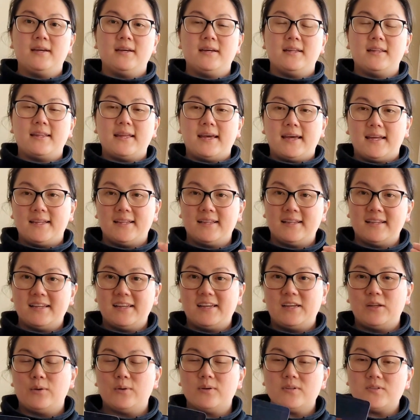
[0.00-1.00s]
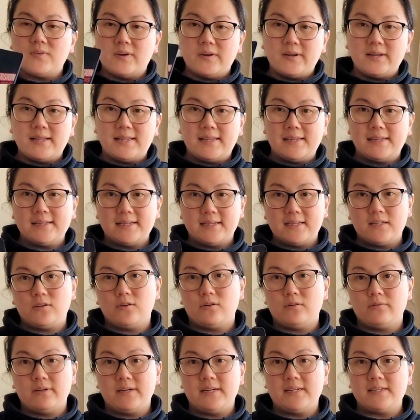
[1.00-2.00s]
then it's very clear in
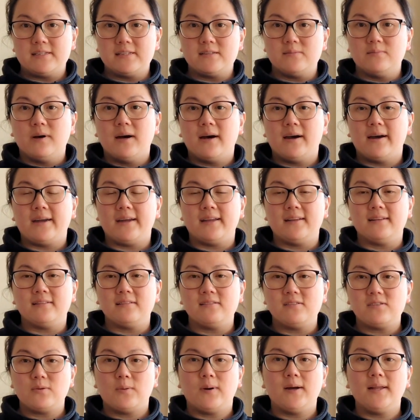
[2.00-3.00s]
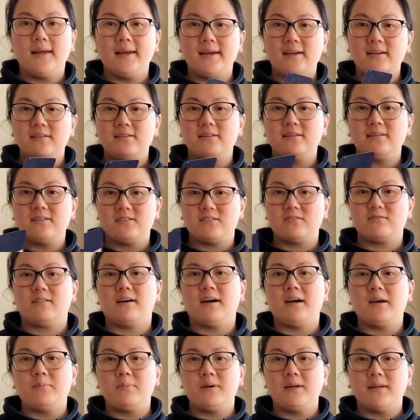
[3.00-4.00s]
your reader's mind. So I like to
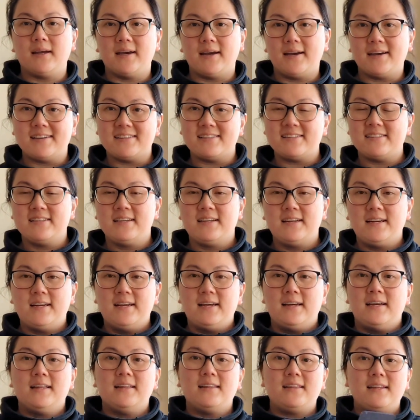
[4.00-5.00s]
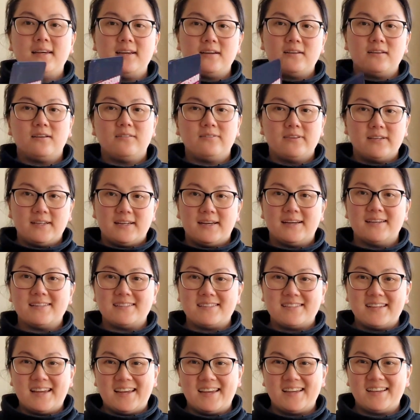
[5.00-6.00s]
describe it as, think of it as
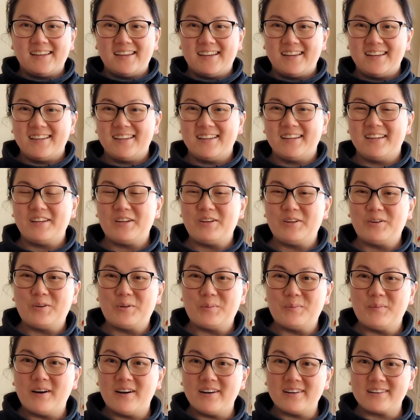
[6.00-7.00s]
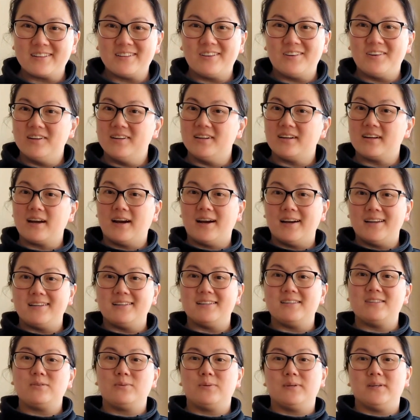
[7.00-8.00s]
taking your marker on a
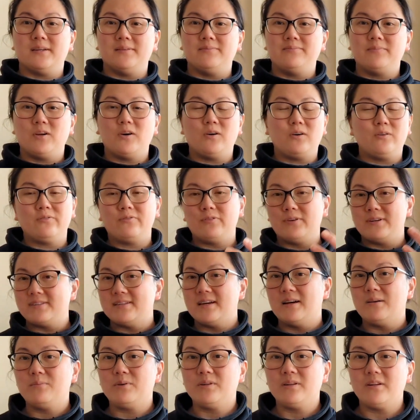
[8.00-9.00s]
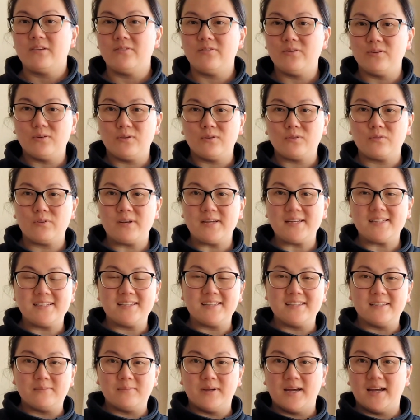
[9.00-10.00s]
guided tour. Or for example, if you're greeting
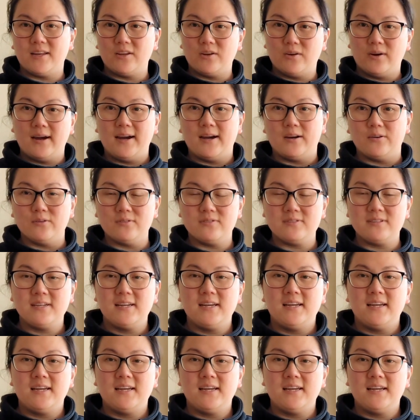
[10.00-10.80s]
them at your house,